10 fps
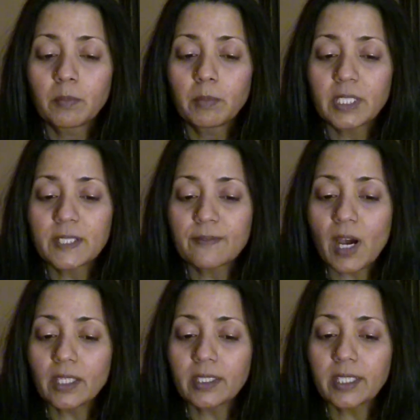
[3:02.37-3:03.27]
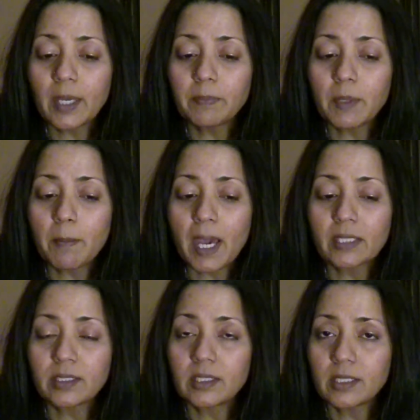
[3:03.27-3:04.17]
but his father kept the
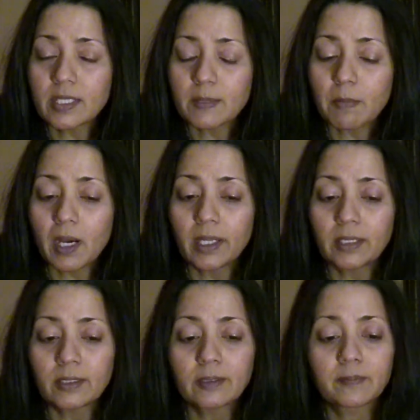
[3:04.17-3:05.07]
matter in his mind.